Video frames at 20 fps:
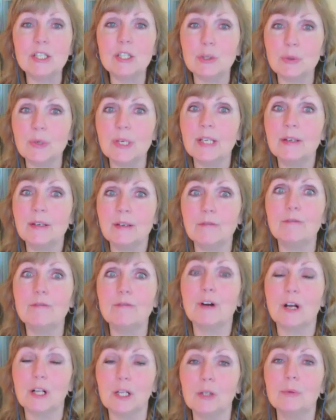to it and
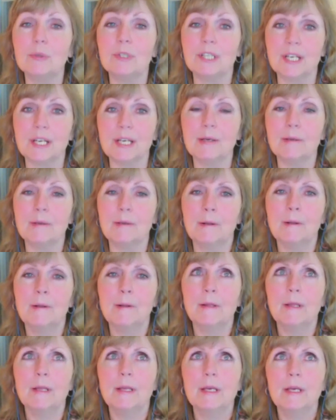followed it
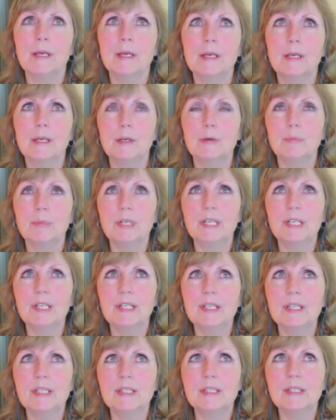but it
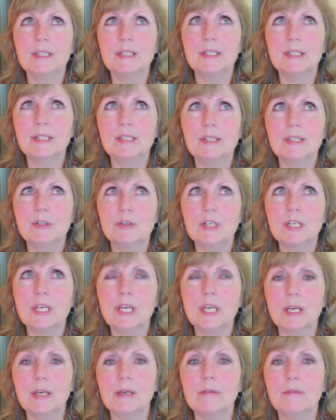is it is
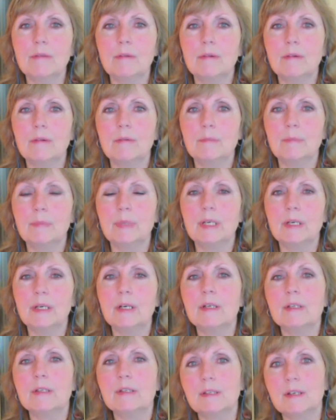tricky
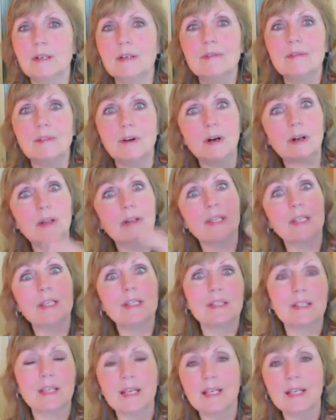because yeah. of all
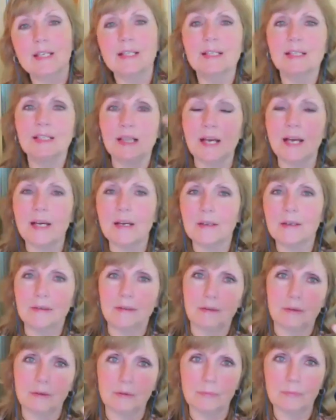these things that
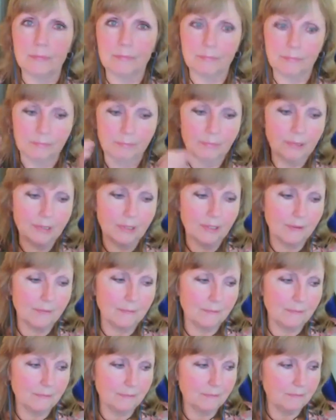you're
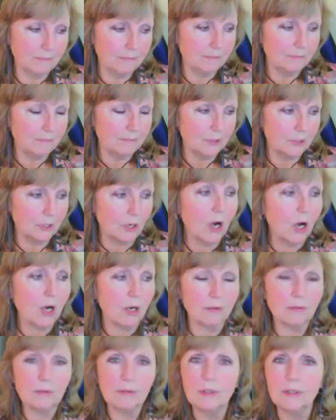um,
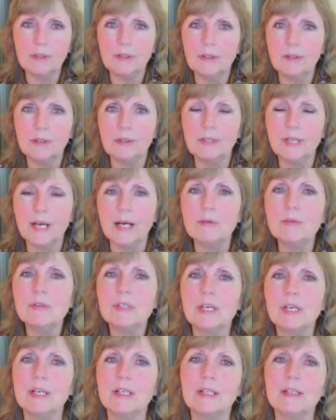taught on on the
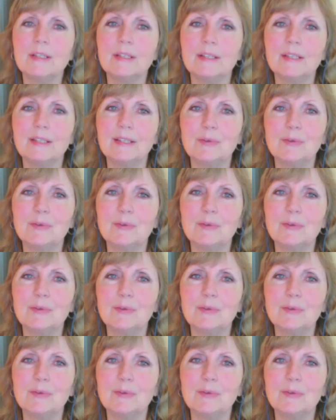outside and in, the